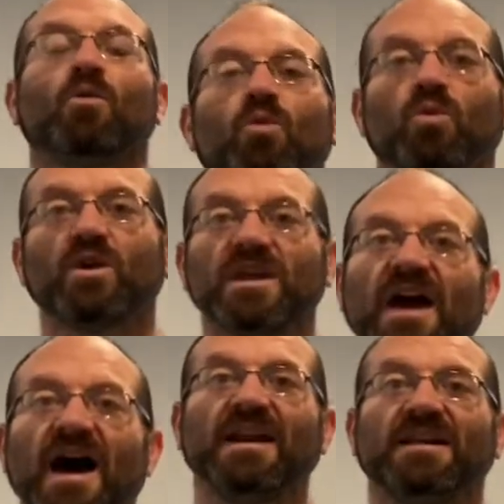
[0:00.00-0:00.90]
really
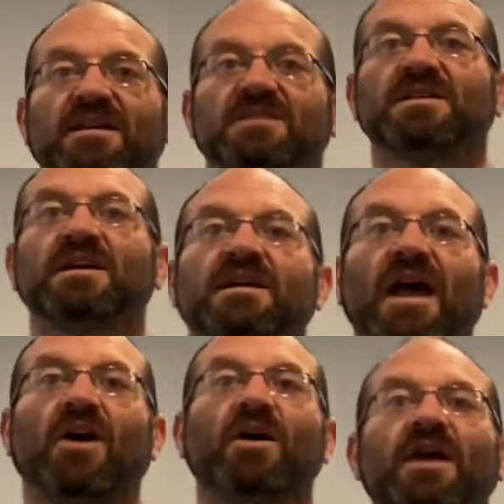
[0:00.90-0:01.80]
high knees.
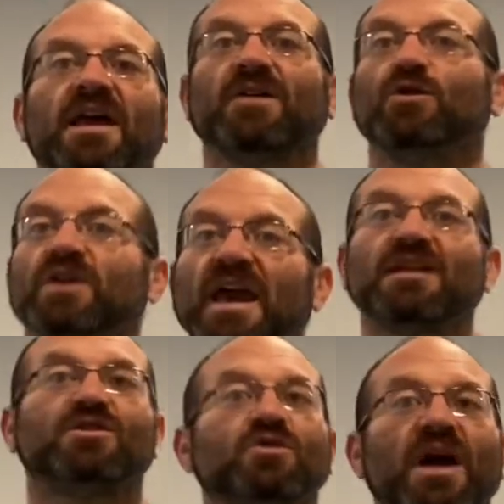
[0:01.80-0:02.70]
Now, if you can't
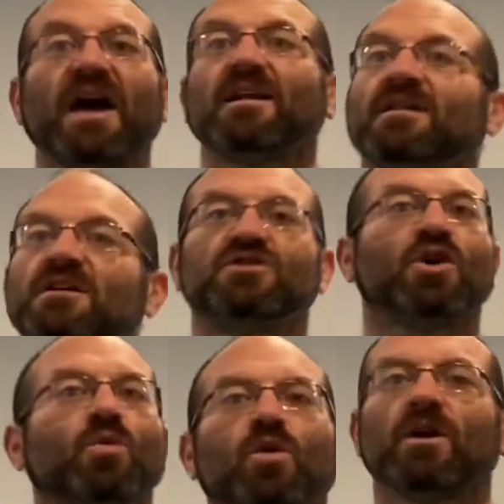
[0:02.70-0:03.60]
do that, don't
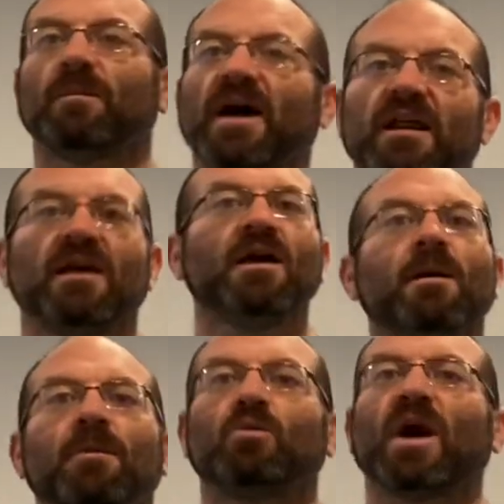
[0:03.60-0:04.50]
worry about it.
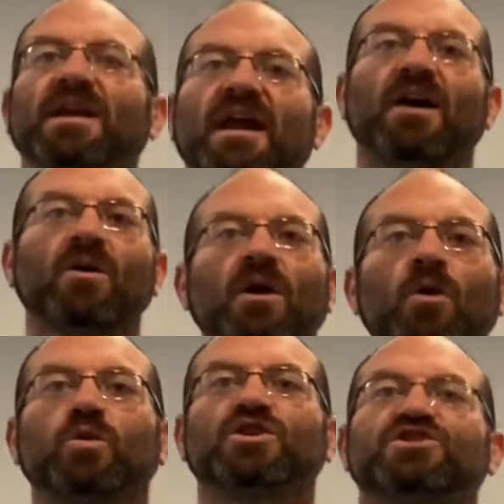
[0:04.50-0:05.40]
But right now,
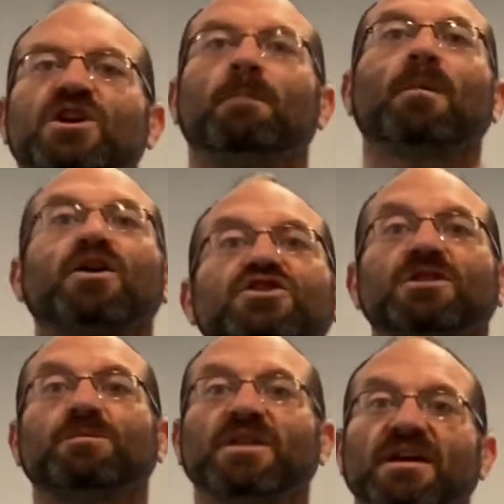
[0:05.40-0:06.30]
we're just gonna march in
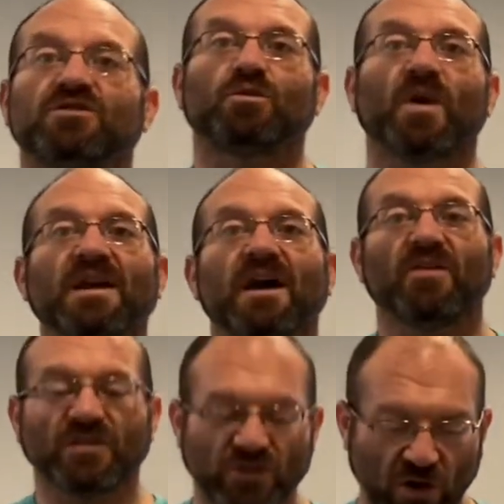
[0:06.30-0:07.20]
place. So right now,
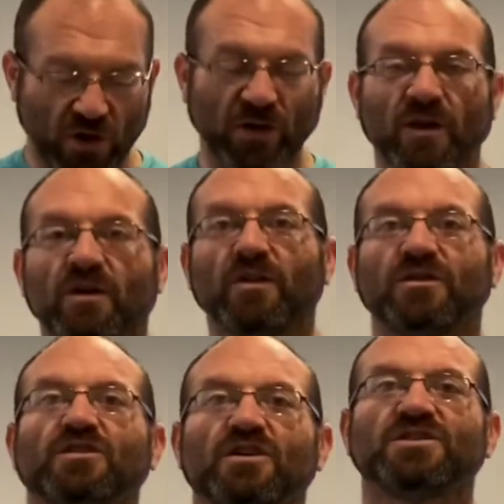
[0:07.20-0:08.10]
this is
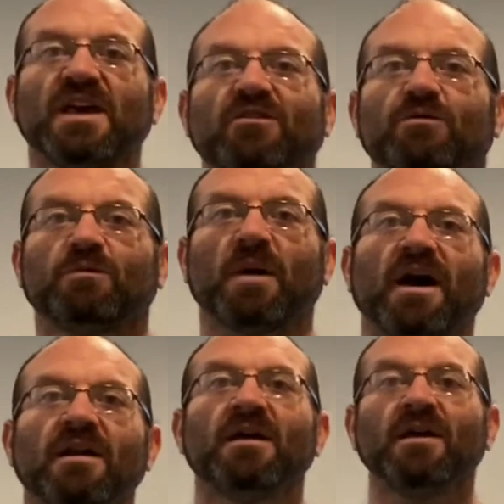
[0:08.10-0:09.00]
our safe spot.
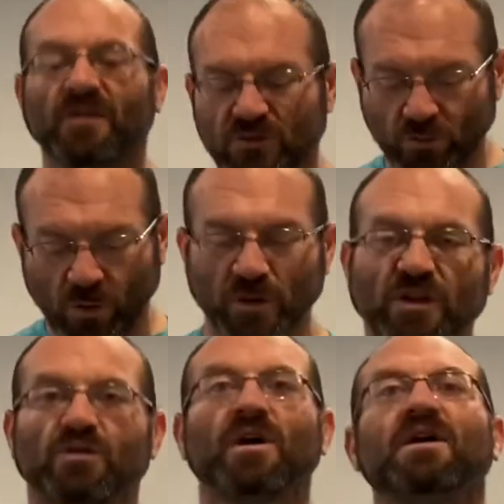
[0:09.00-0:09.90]
This is where we
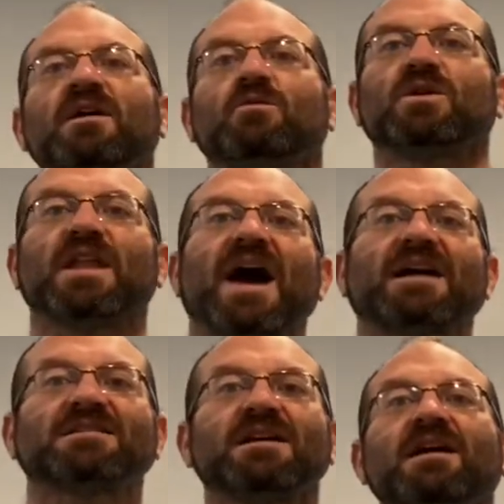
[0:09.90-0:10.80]
just
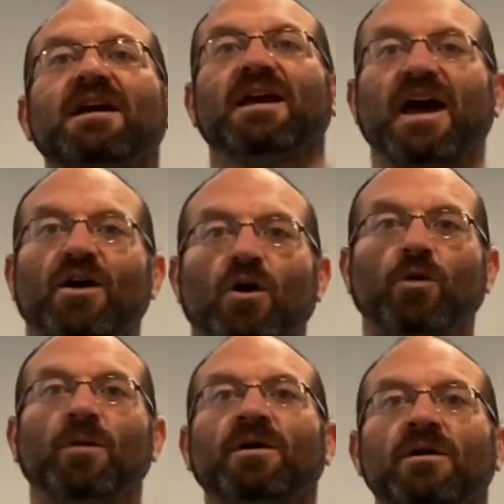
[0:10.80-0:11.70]
relax at home,
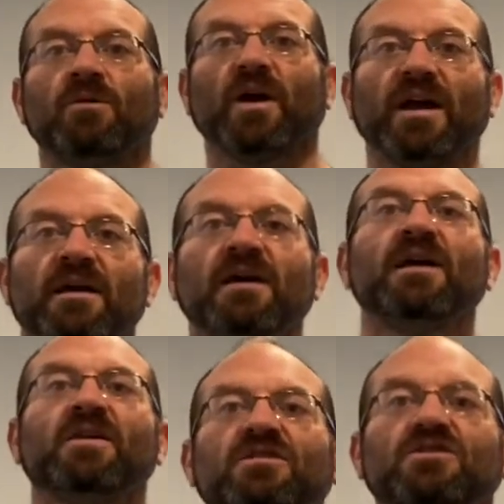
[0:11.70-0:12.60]
right?
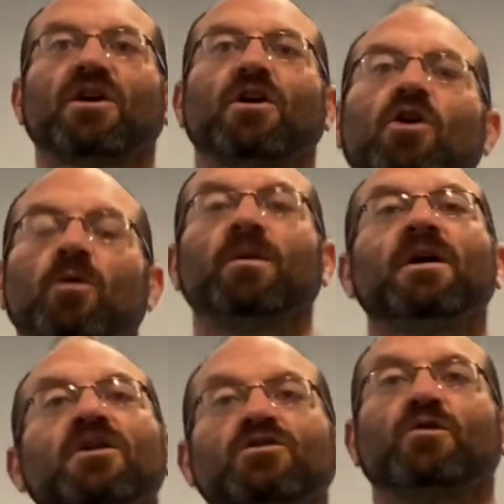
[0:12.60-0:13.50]
This is our home.
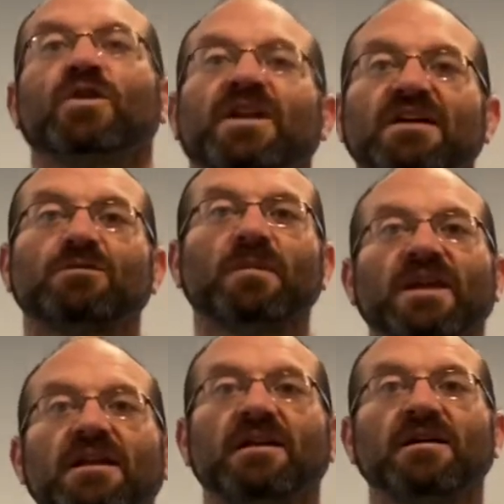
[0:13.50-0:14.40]
So for the next
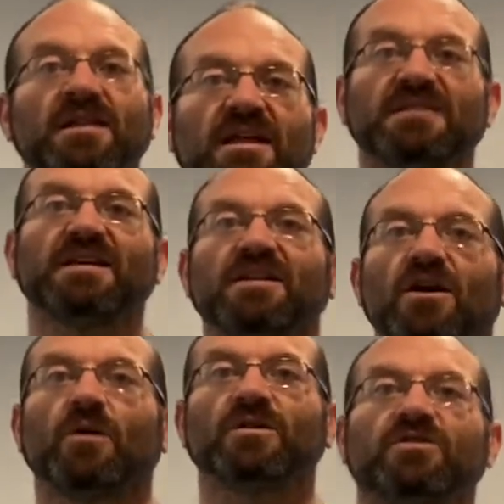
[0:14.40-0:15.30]
minute, let's get it
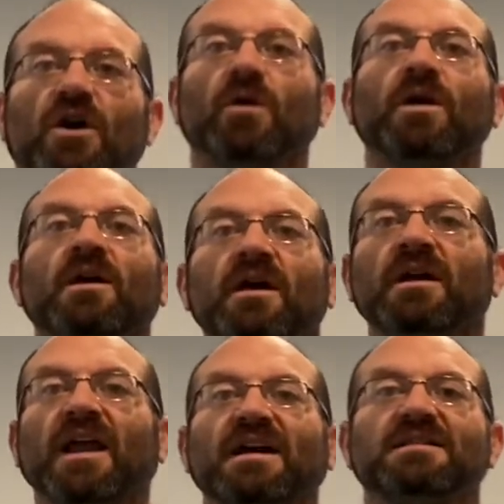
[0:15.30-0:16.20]
going. So
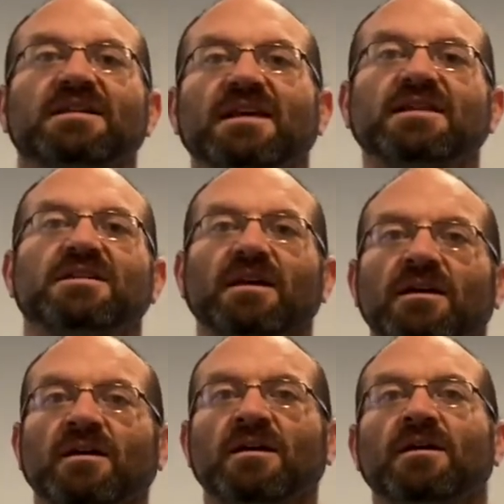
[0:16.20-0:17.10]
nice and easy,
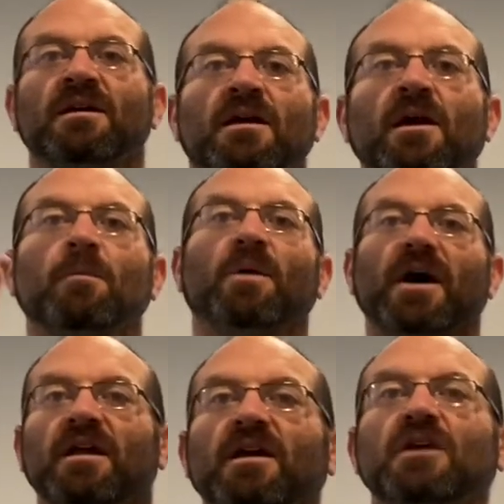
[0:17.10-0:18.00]
but
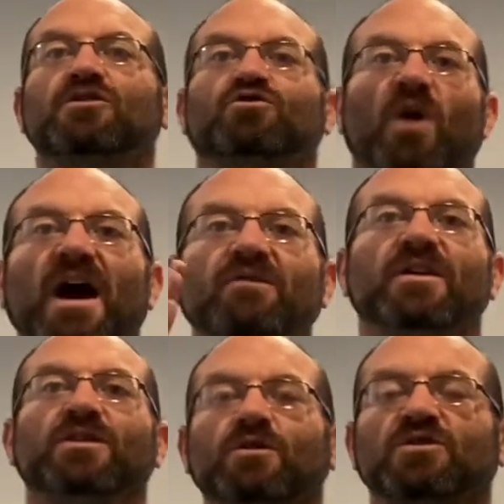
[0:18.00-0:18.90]
driving those